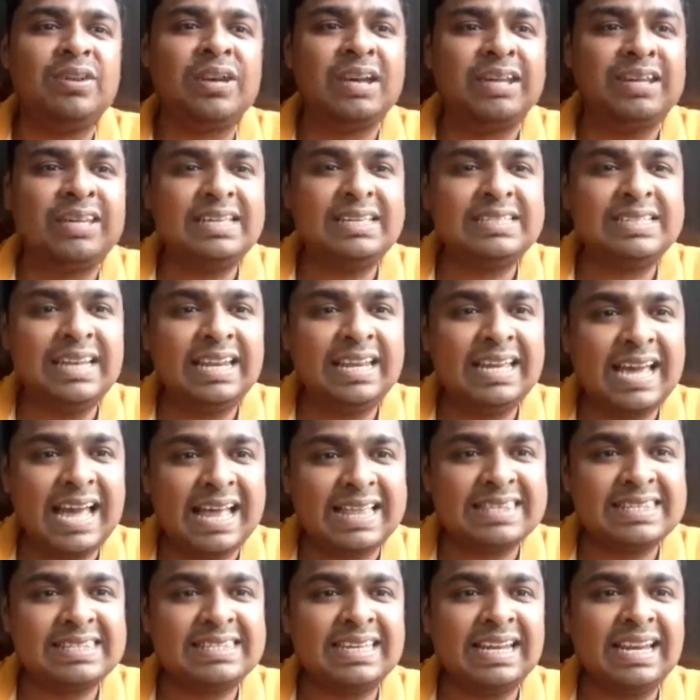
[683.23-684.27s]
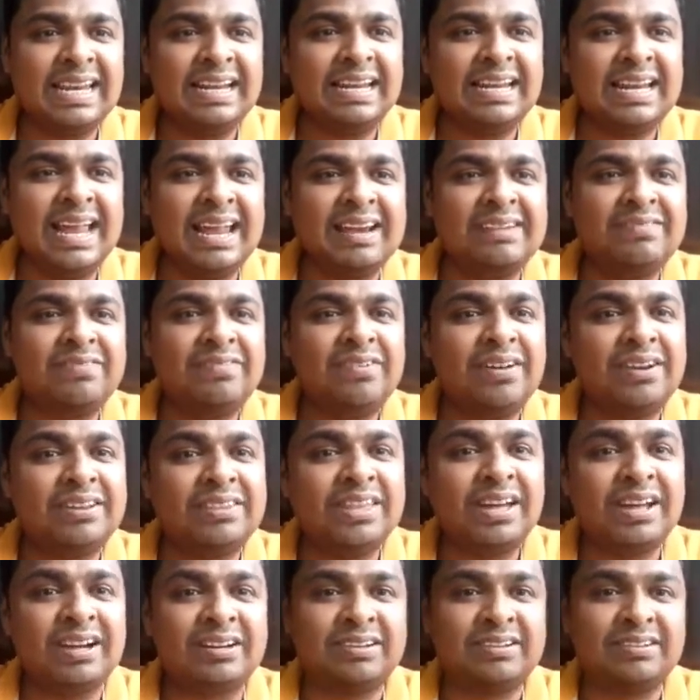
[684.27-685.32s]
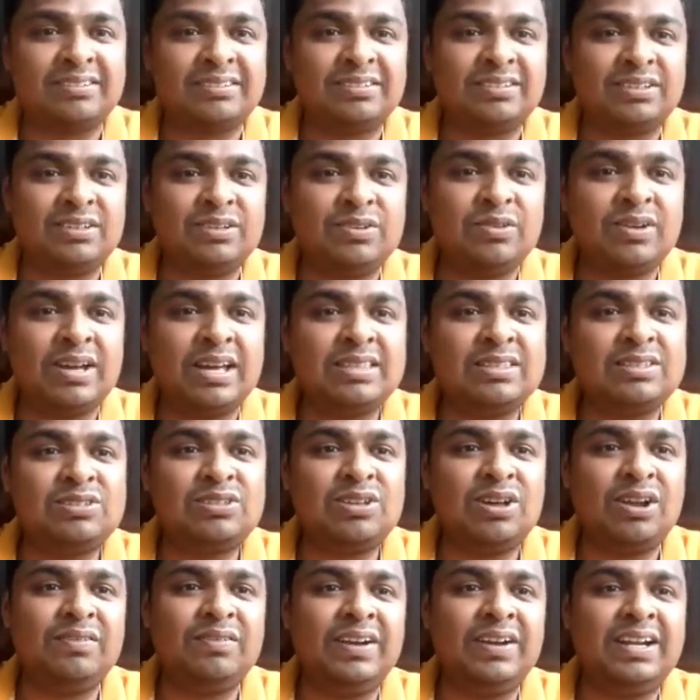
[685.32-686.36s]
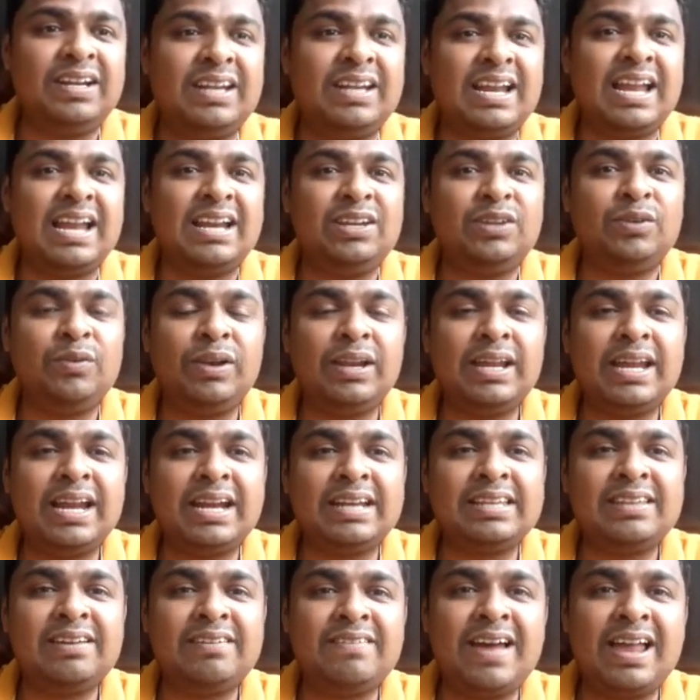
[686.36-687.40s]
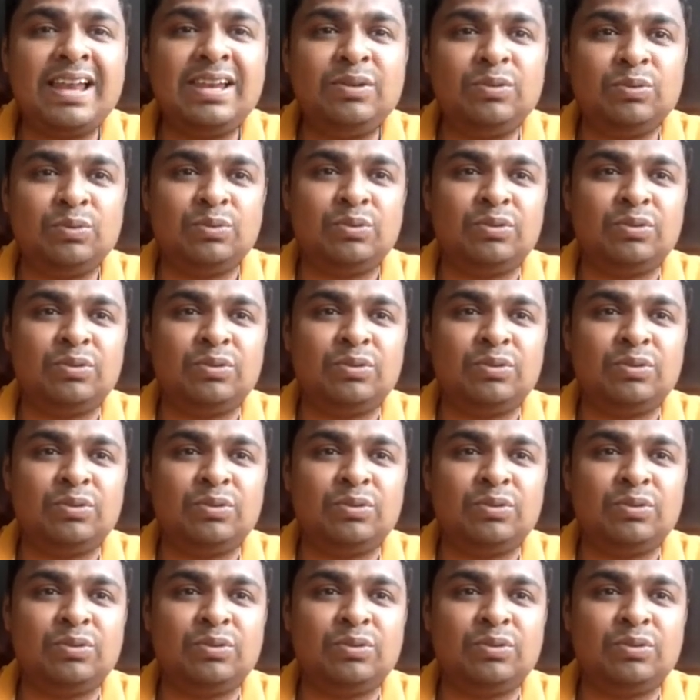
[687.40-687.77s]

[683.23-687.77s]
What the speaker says: easily cancel it, and further you can solve it and you will get the value.